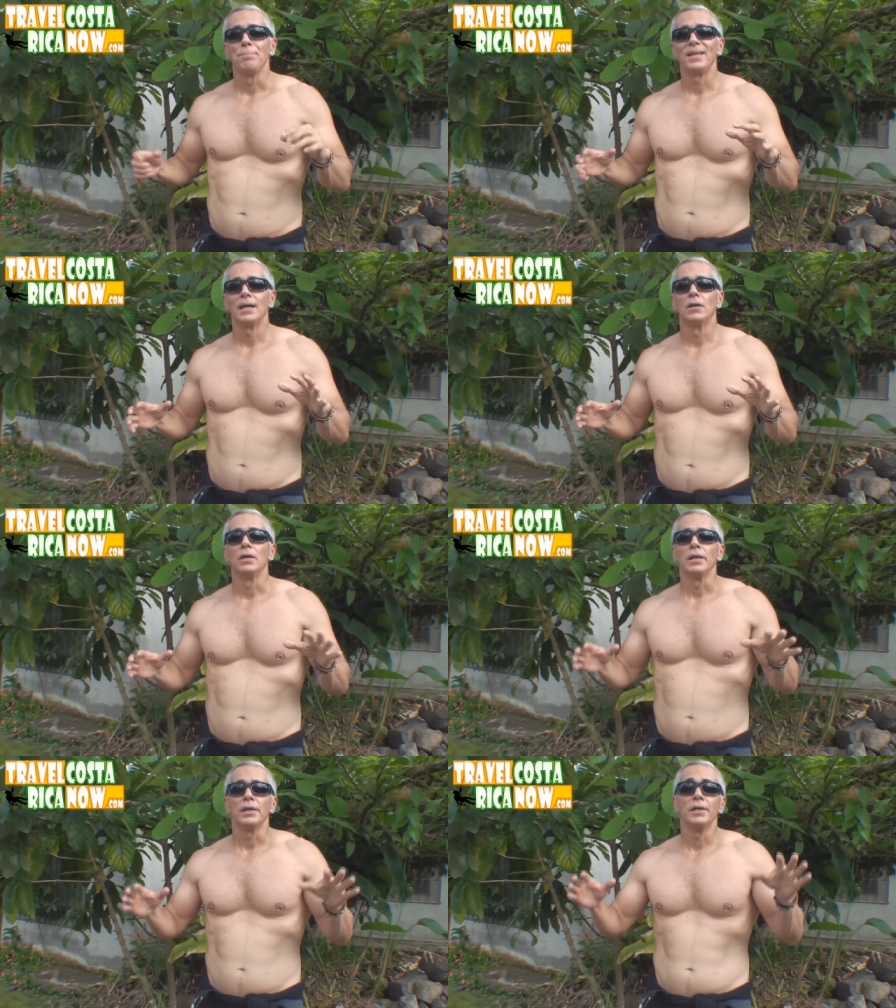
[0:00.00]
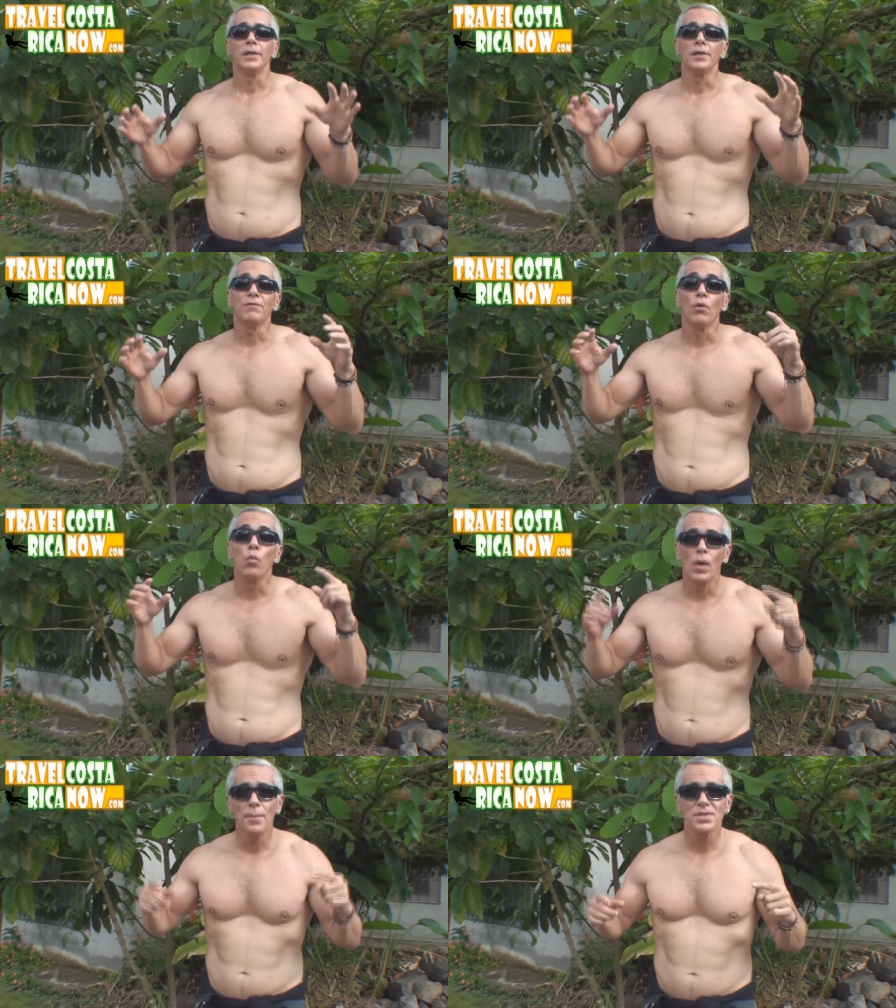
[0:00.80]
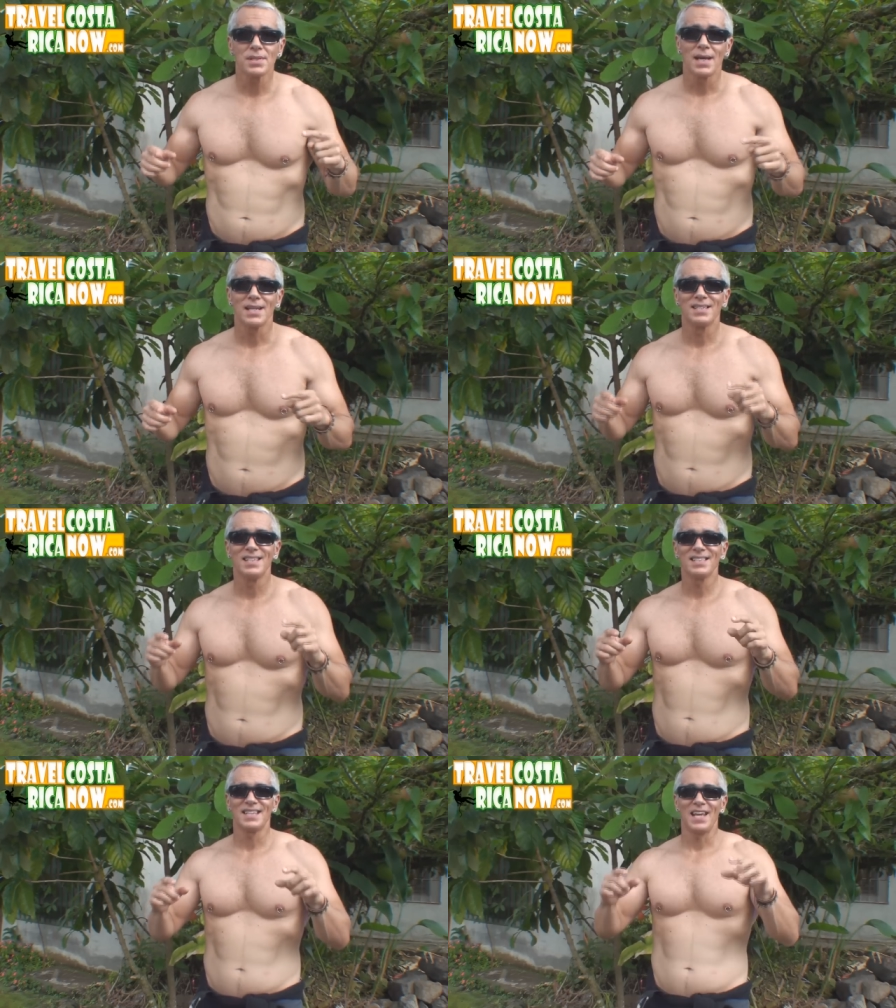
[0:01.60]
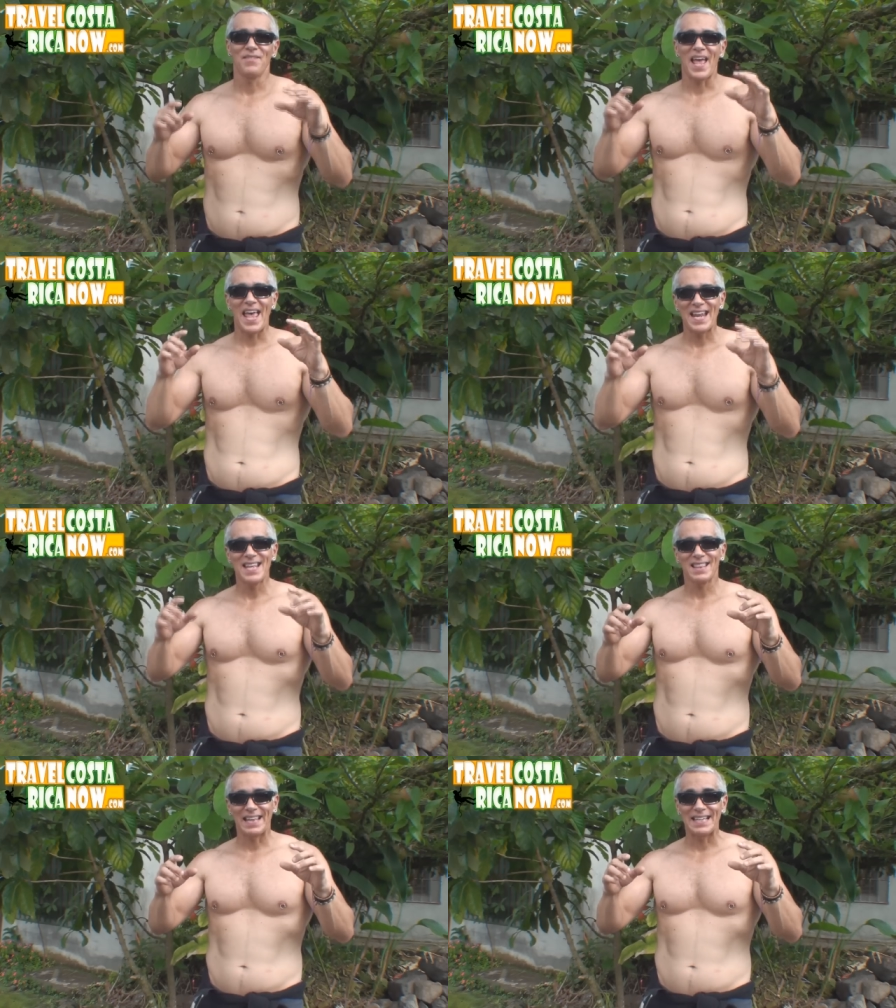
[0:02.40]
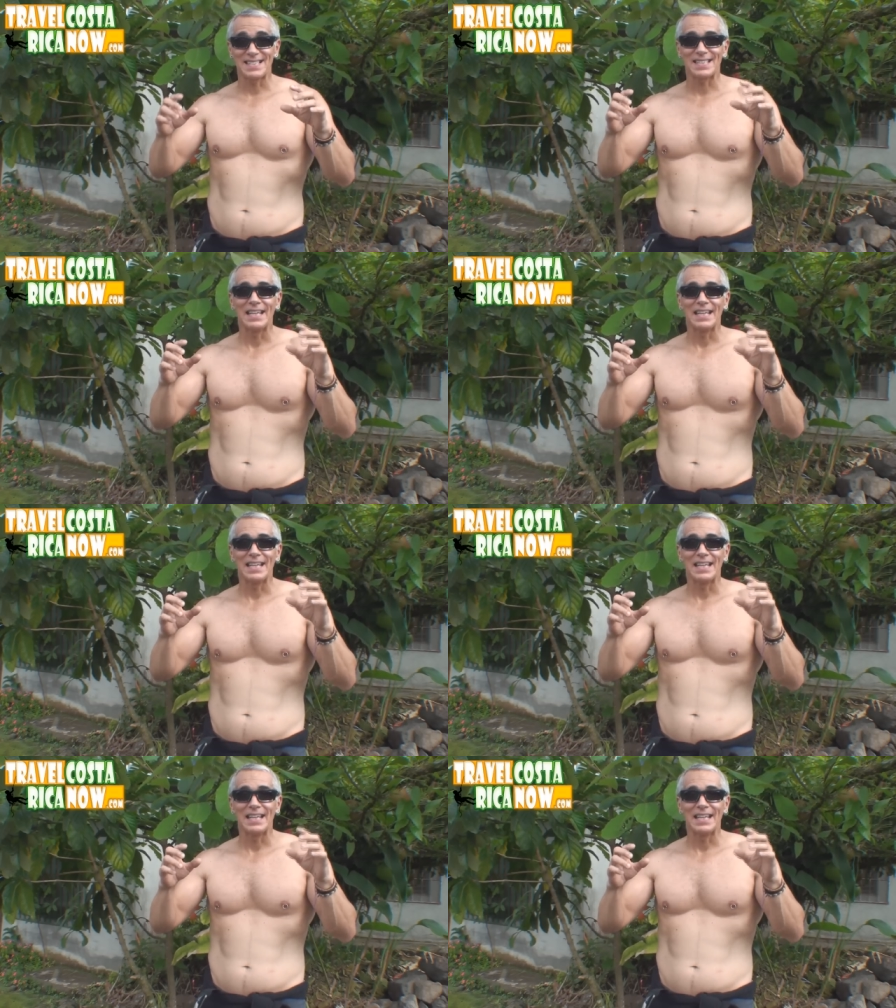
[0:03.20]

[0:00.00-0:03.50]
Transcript: Now, if a website doesn't have any, they,